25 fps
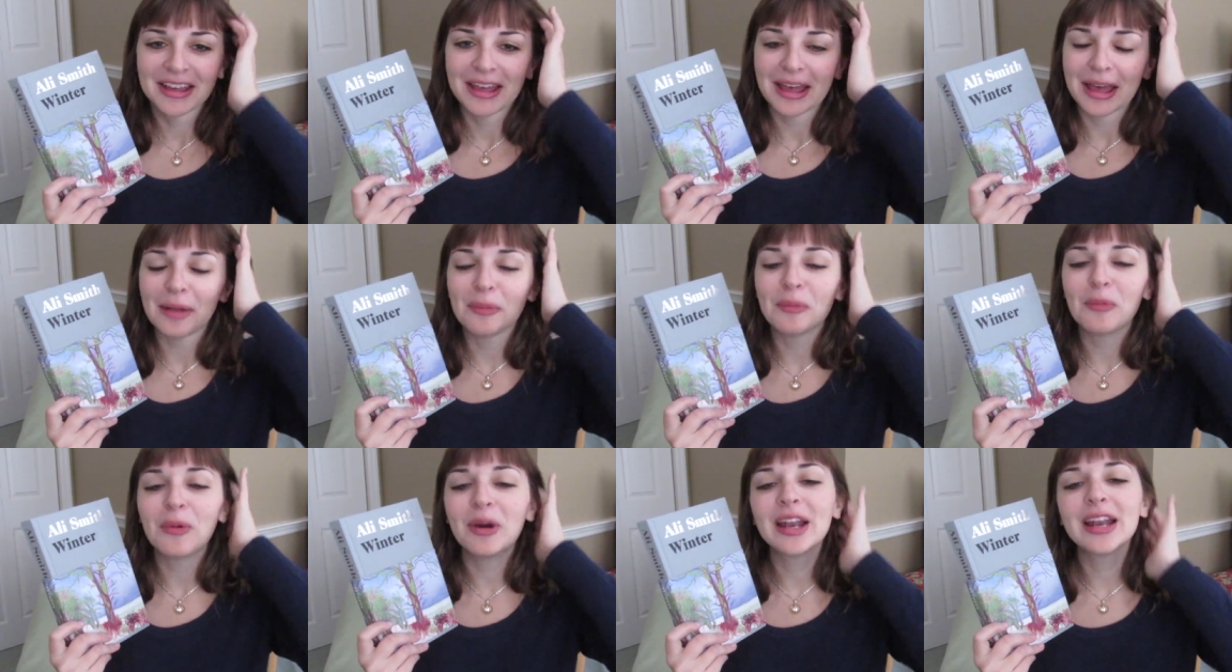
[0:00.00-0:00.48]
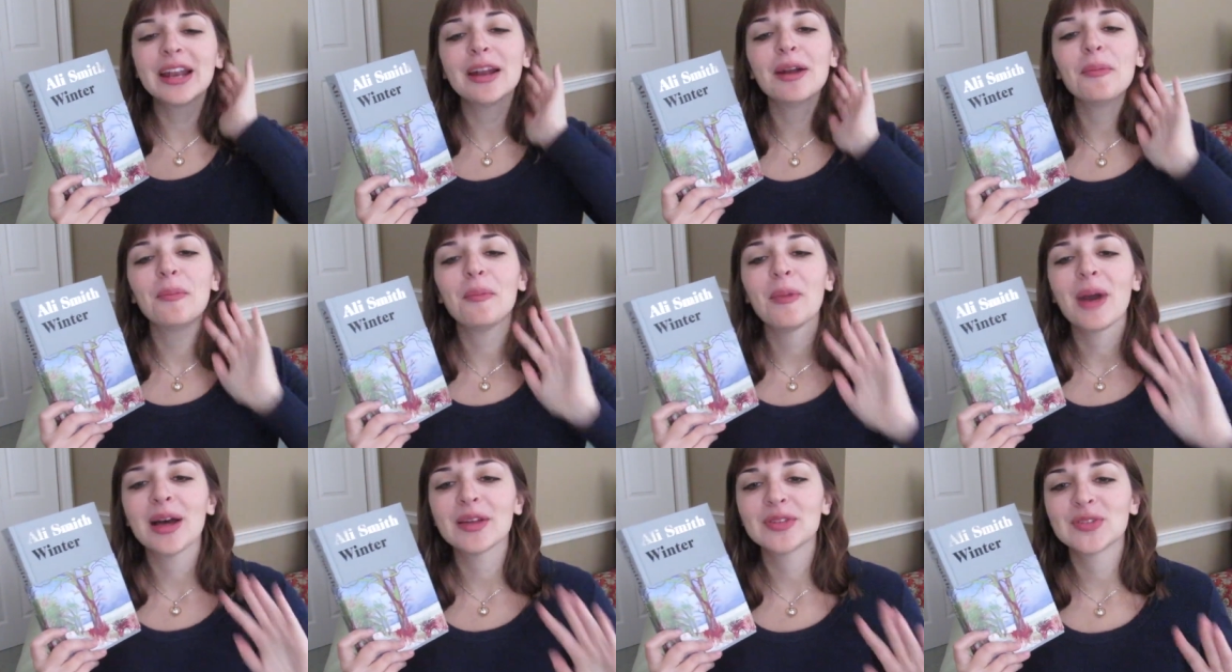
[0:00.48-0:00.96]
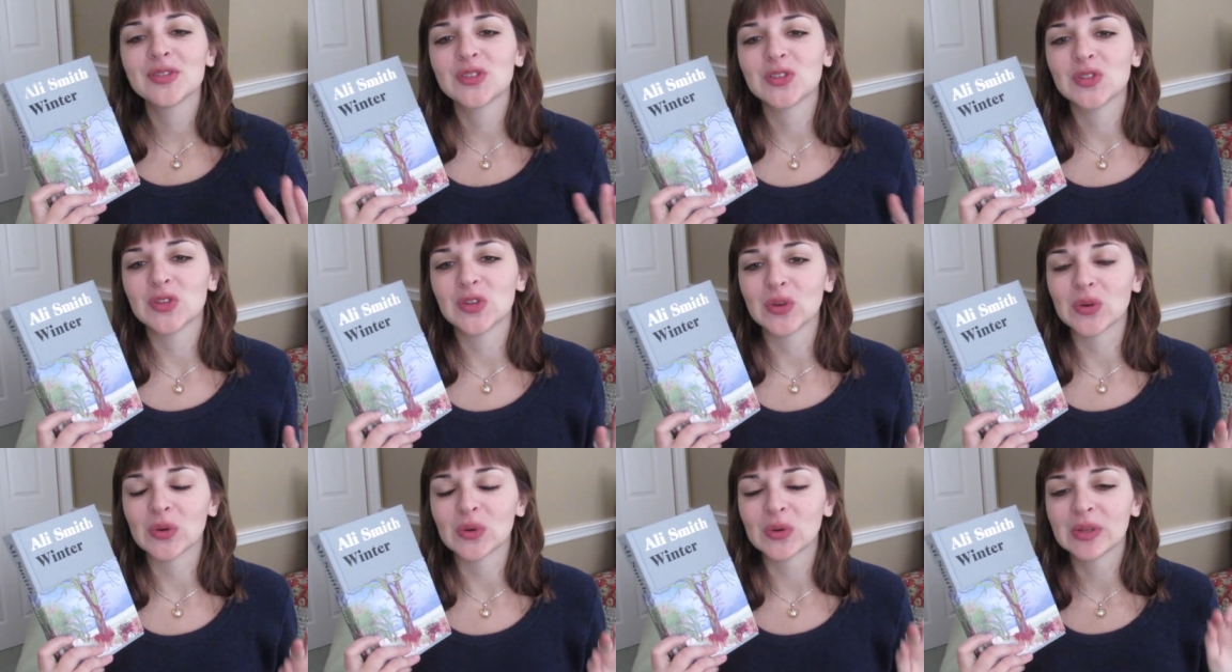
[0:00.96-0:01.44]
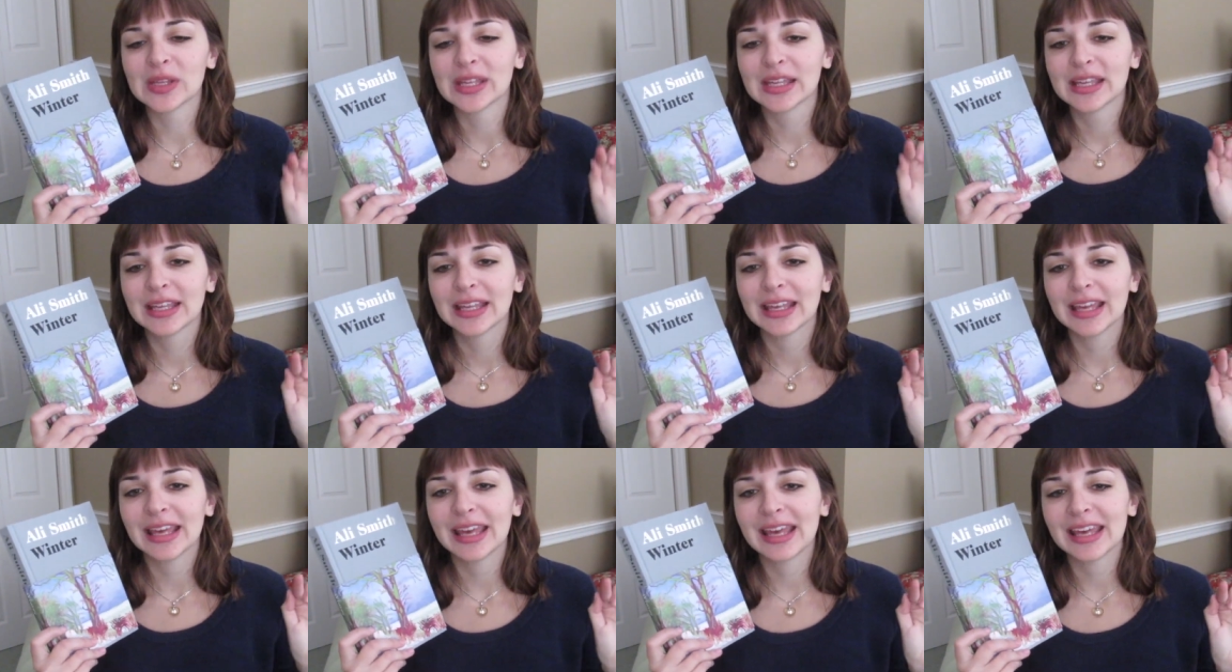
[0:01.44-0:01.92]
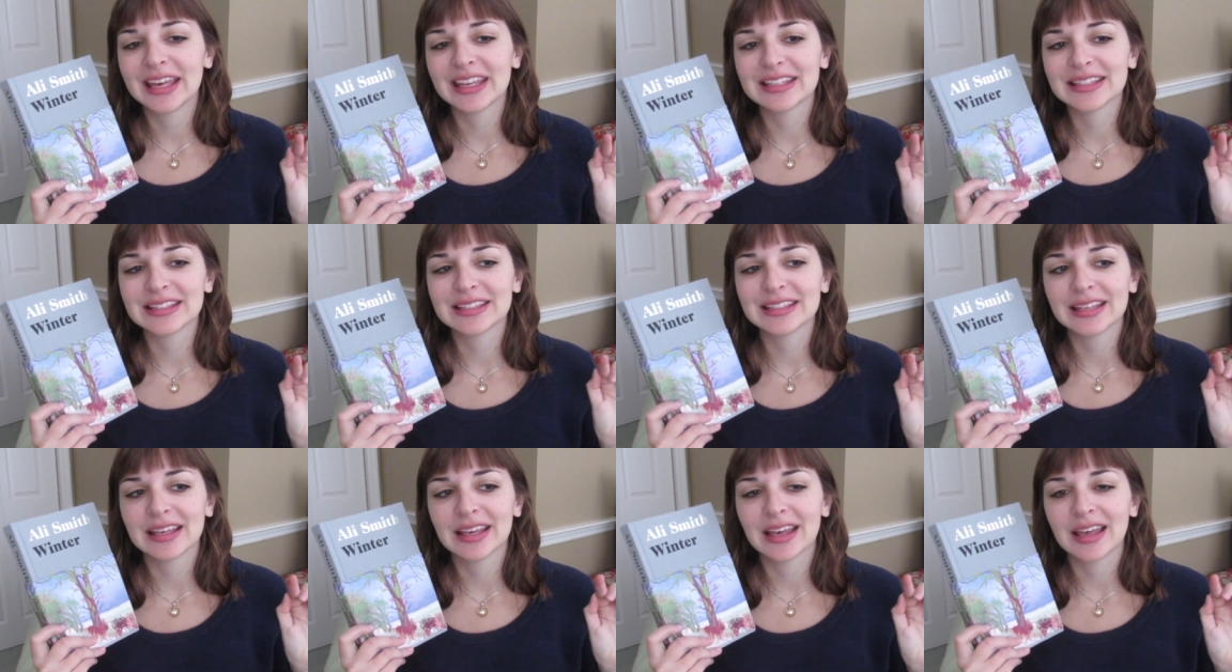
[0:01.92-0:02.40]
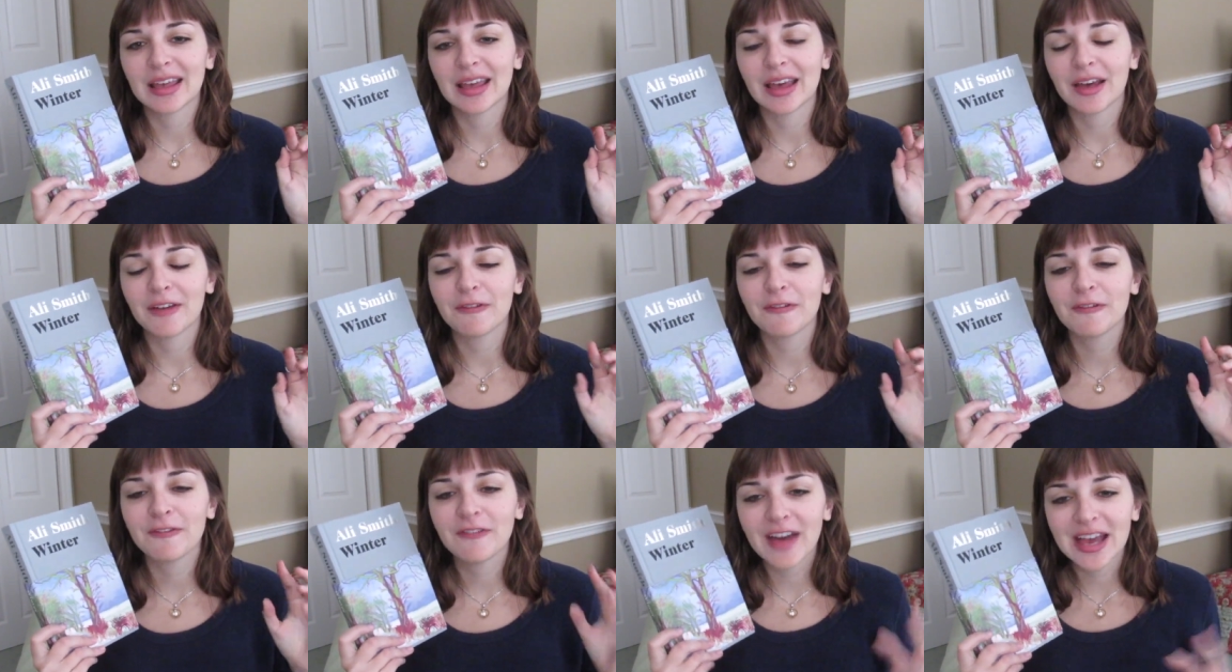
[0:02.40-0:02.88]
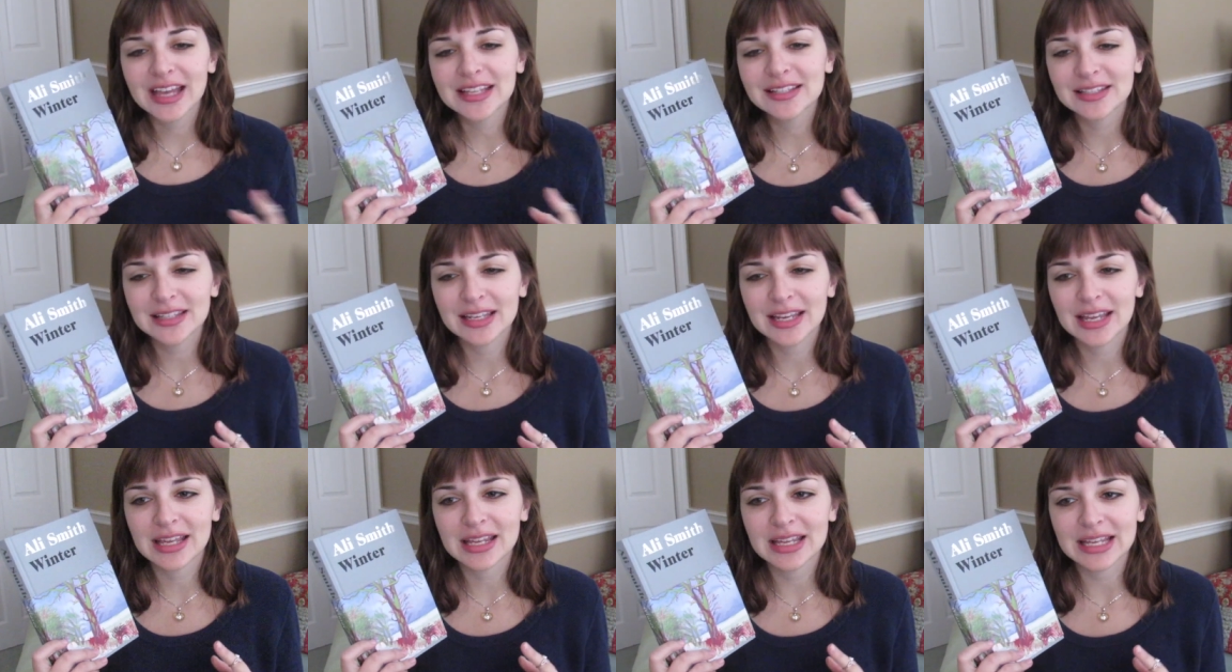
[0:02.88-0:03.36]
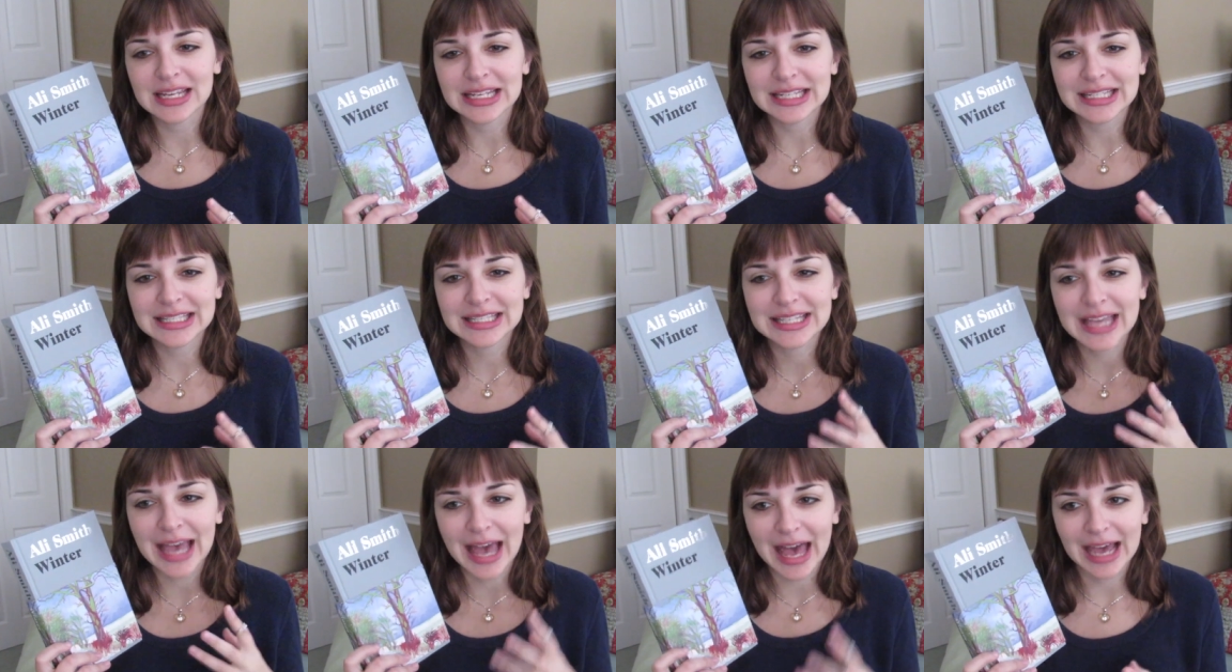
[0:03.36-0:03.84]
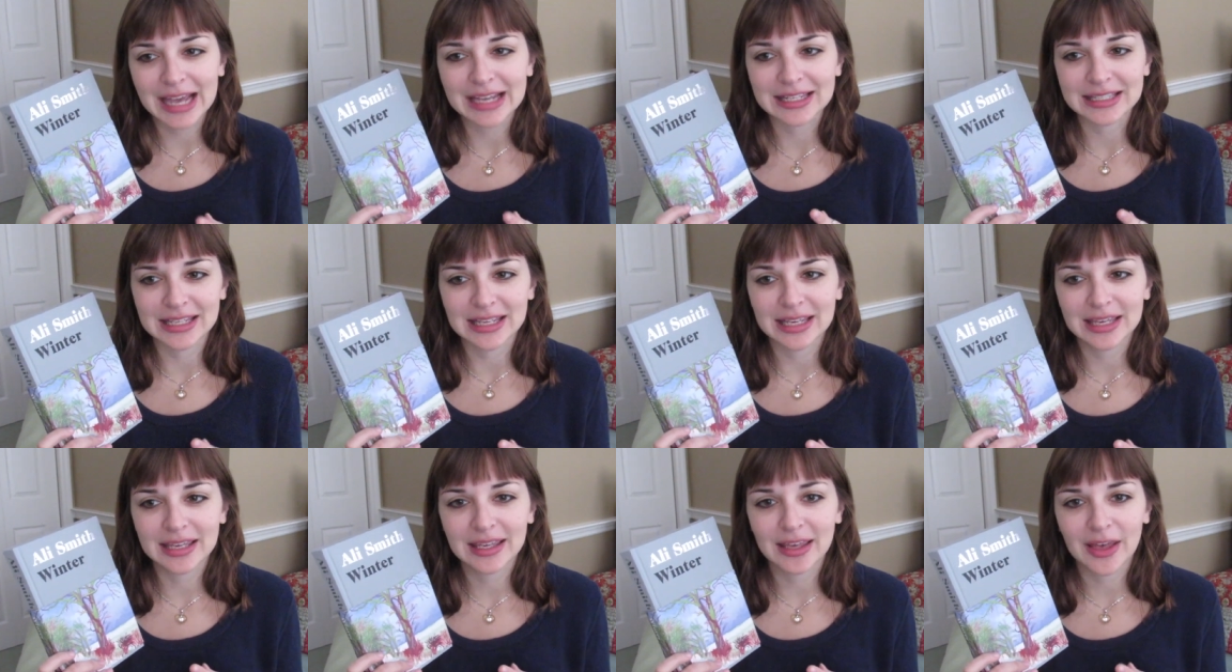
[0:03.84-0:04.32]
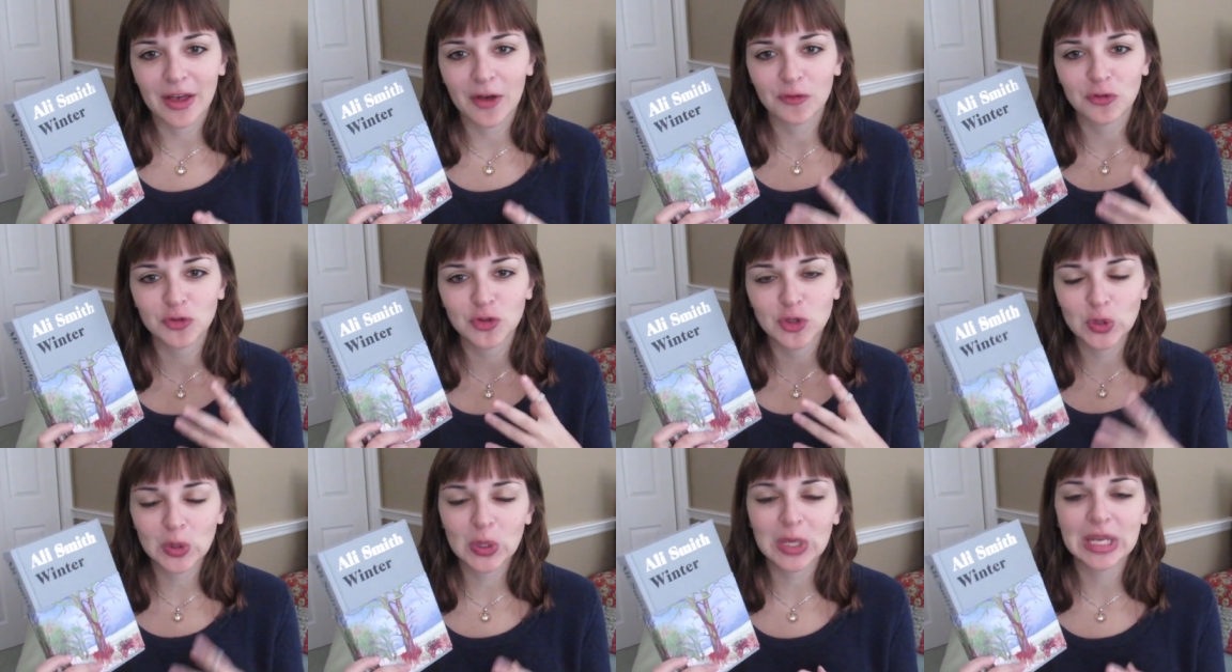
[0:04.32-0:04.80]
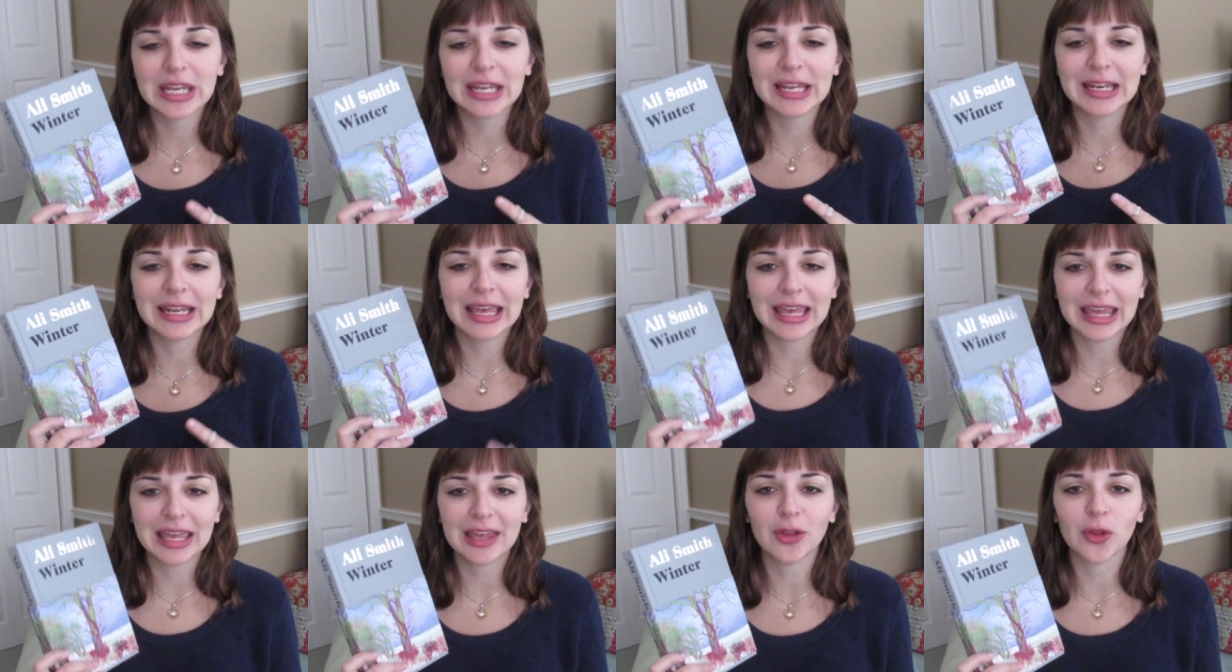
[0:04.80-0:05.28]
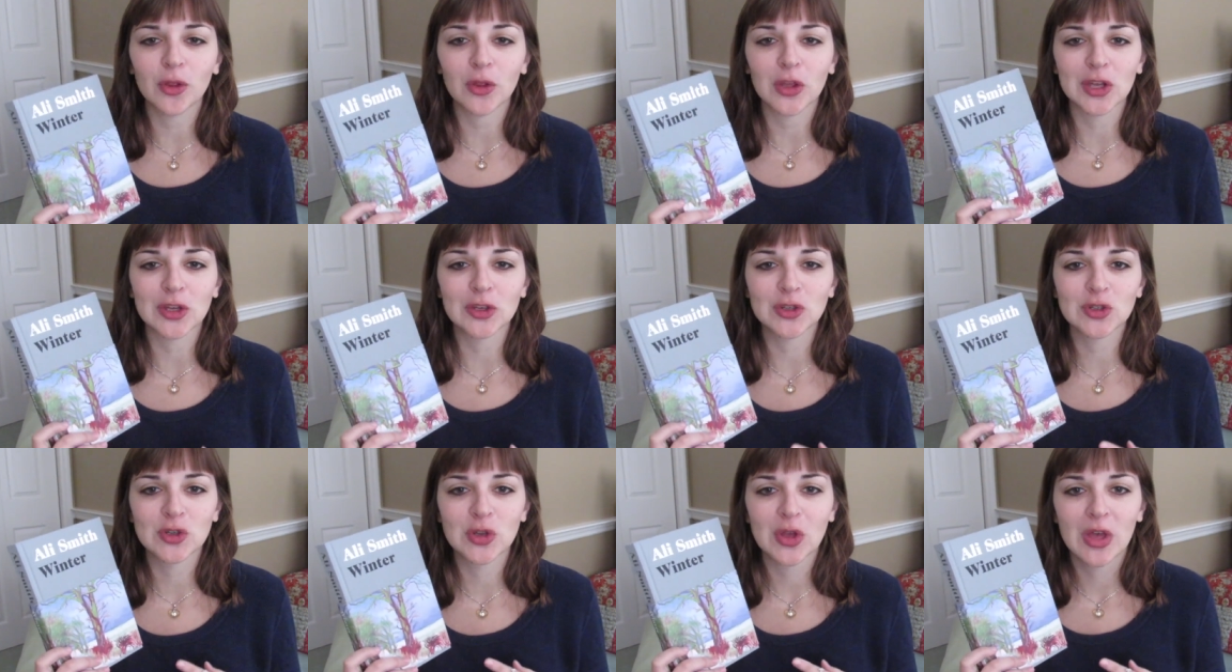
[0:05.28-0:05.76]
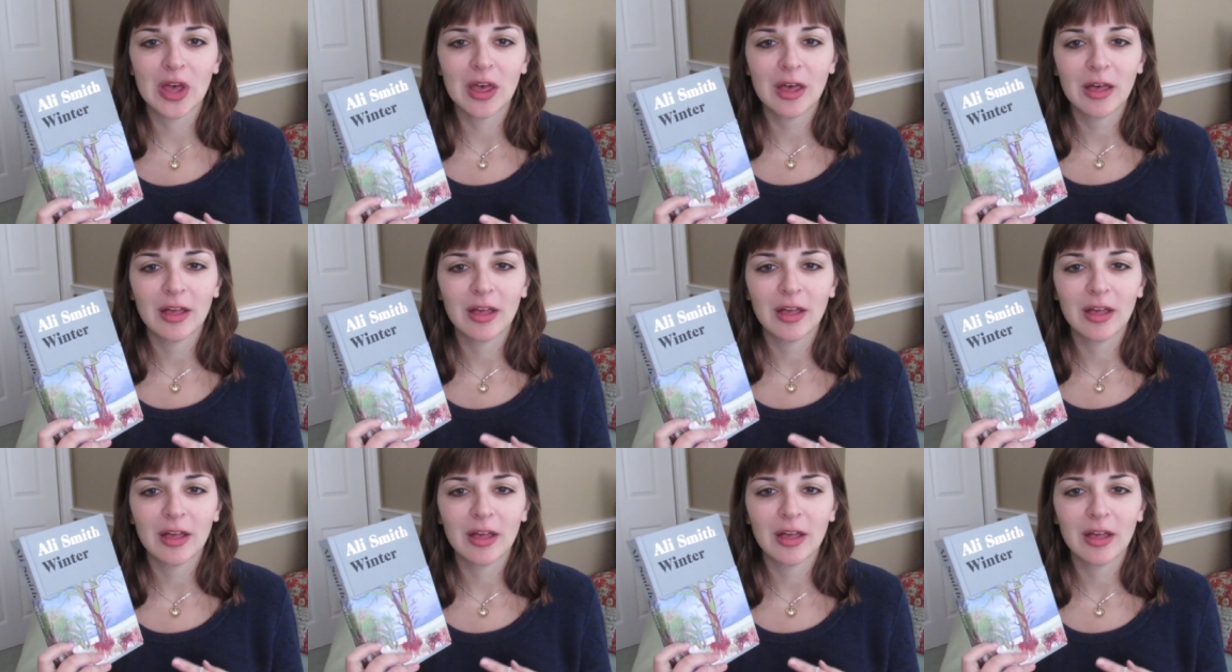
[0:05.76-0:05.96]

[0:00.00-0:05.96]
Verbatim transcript: And what it amounts to is a fascinating tactic of treating English